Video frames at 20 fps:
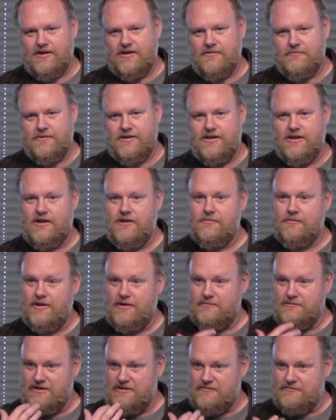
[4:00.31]
It can be done.
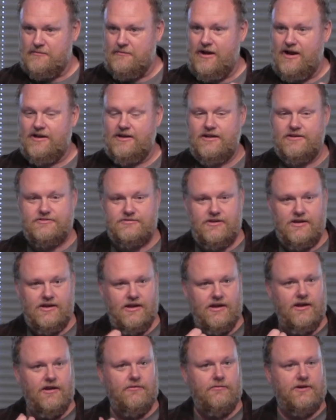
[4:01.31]
It can remind us
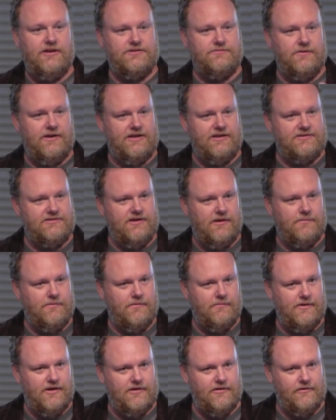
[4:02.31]
ways we can
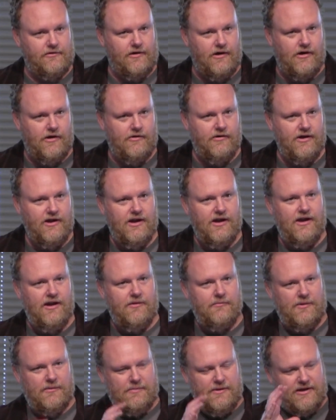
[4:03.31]
supplement and grow.
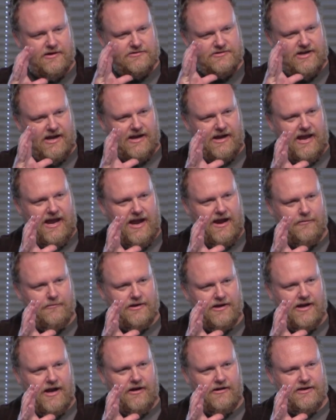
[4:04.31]
But Peter's kind of
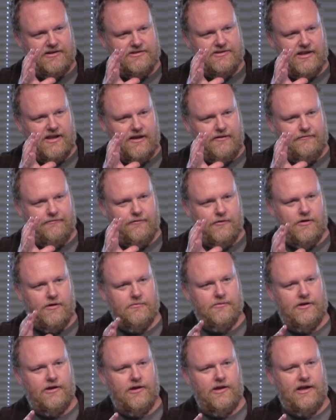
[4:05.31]
hammered it out into that
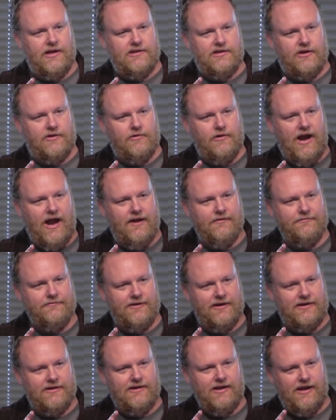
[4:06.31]
form, you know, like the
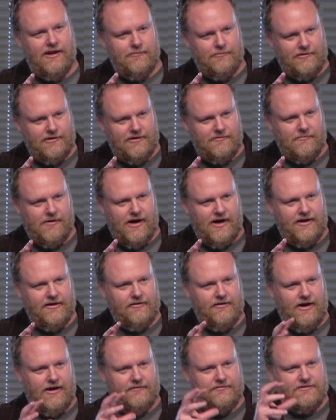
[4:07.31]
crafting table in
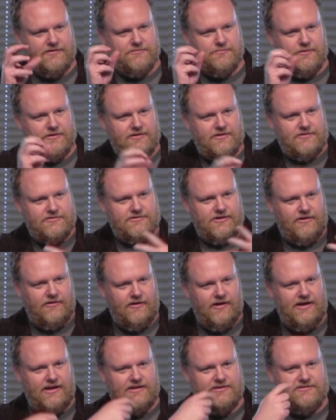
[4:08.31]
Minecraft. Just put those
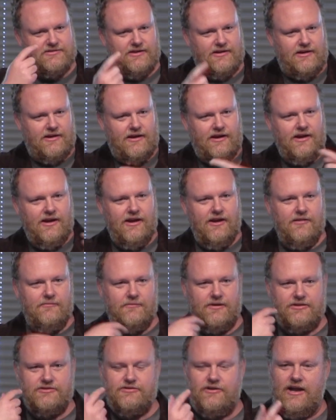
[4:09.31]
ingredients in there.
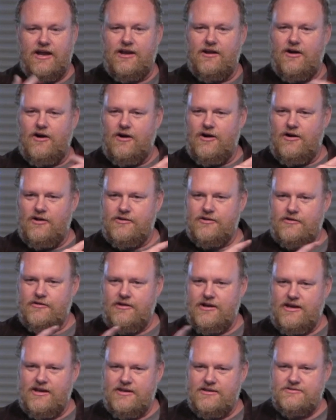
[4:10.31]
Make sure you add all the
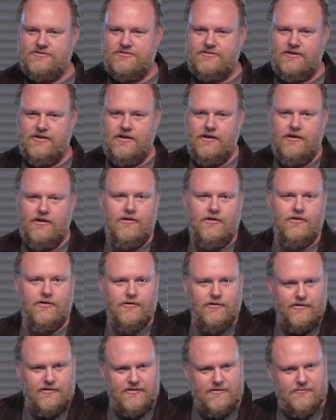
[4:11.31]
ingredients
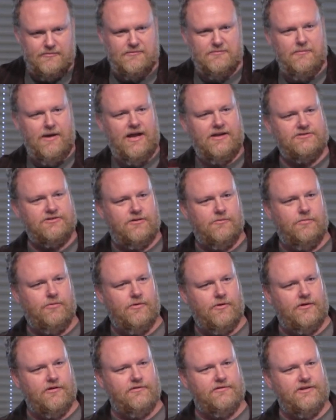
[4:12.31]
or the magical
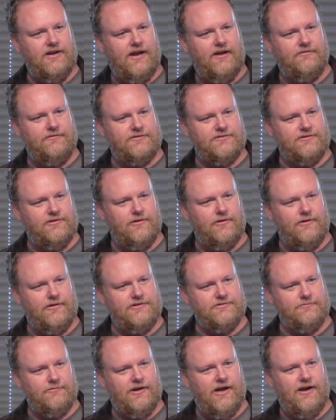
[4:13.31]
portal to heaven's
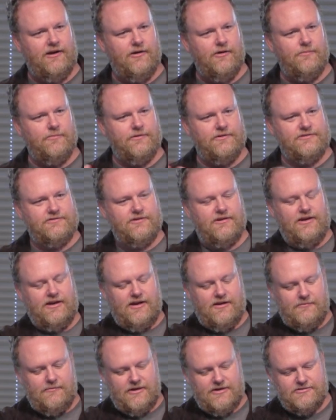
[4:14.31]
glories will not open. So you
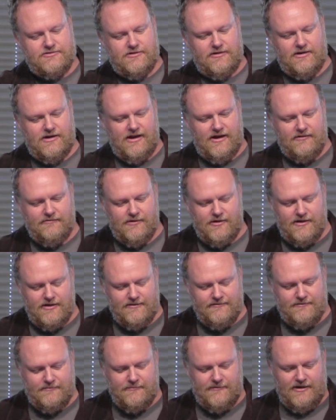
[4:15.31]
got to make sure you have
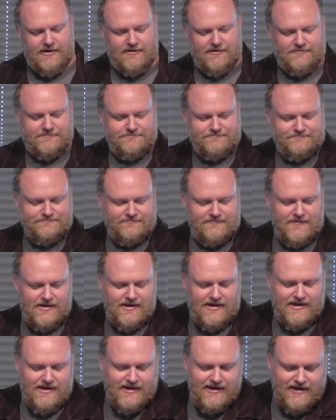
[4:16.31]
all of them there.
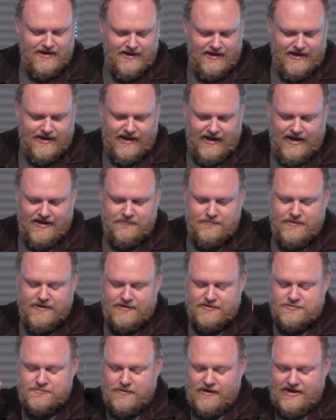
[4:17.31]
And
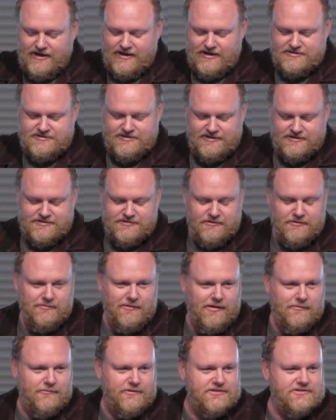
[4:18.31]
Peter's bringing us into
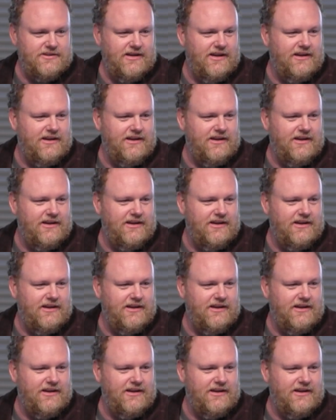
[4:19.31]
remembrance.